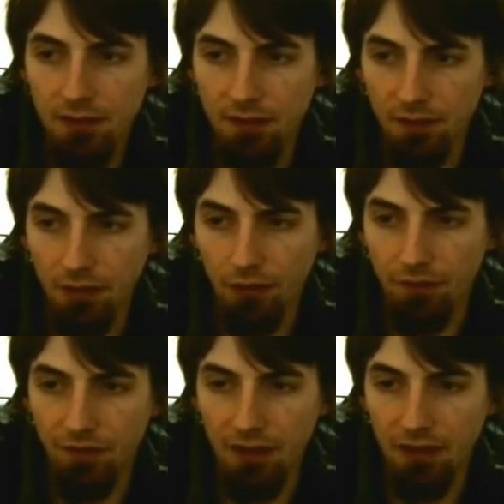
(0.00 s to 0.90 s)
And then
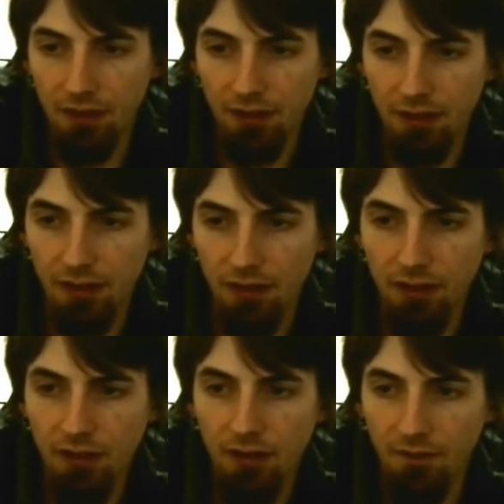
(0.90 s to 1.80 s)
graffiti on
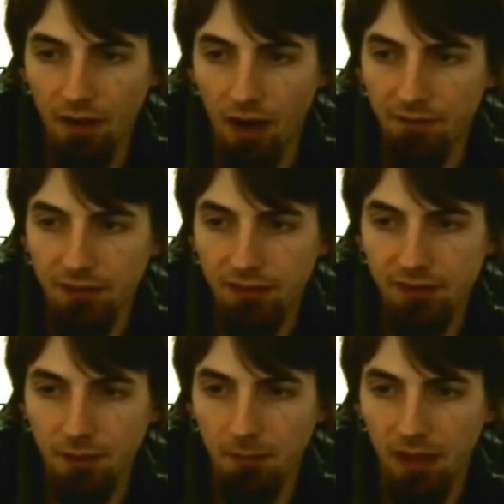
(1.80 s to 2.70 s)
here. And then obviously
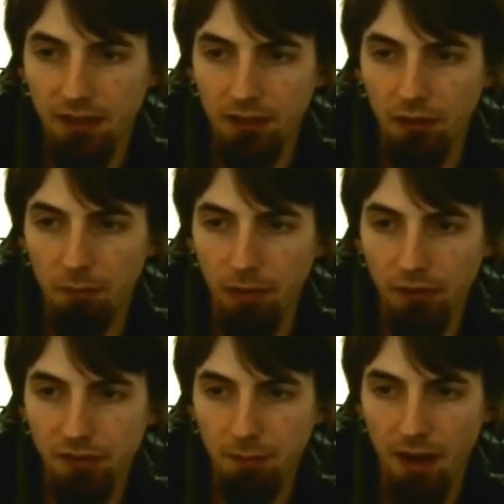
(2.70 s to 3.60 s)
some, like, you know,
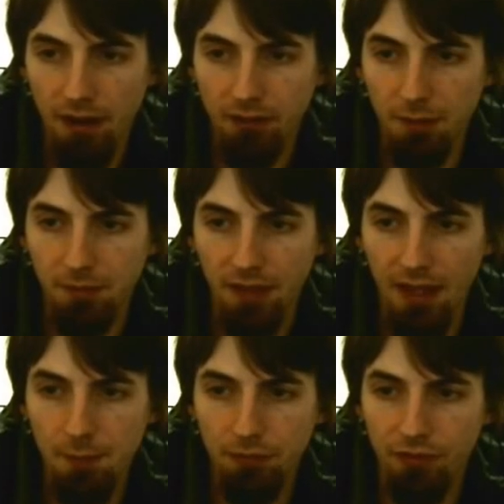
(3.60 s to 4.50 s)
post-apocalyptic
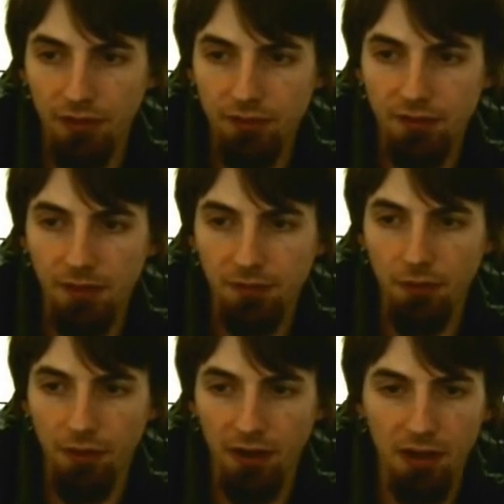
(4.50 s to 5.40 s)
ape shit stuff's
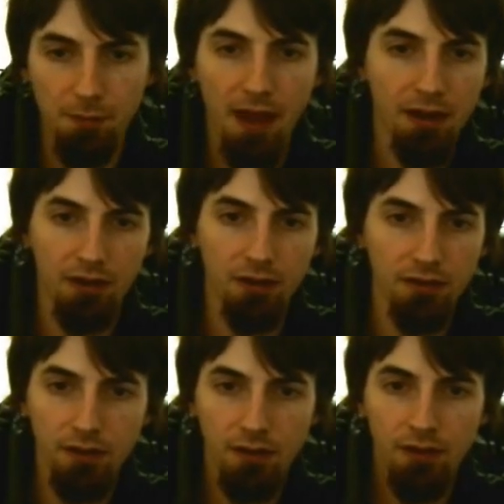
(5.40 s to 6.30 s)
going on in the
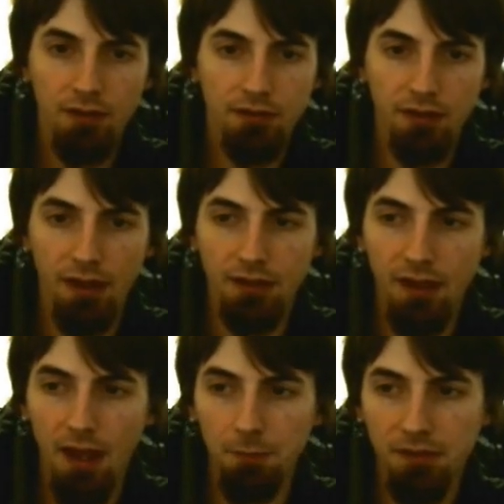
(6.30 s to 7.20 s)
background. It's like,
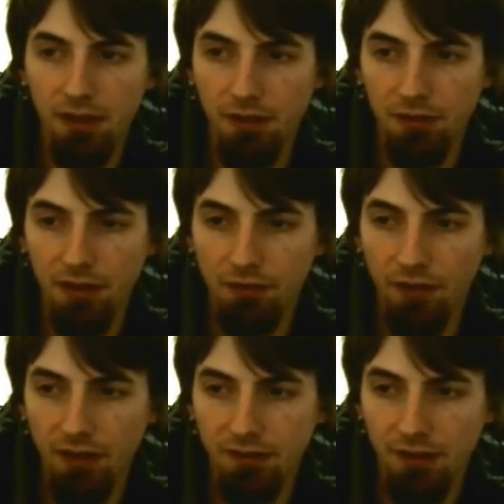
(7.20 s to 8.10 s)
damn, this guy knows how to
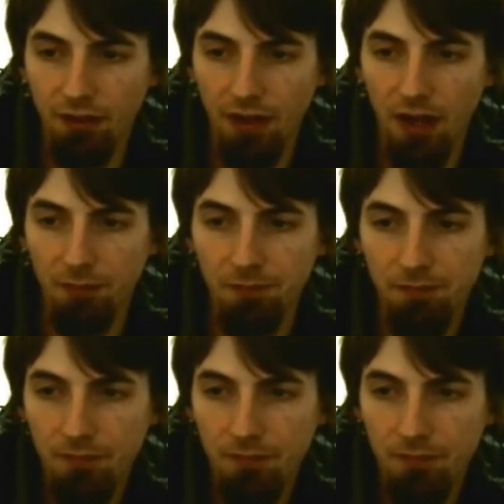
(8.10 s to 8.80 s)
fucking sell an album.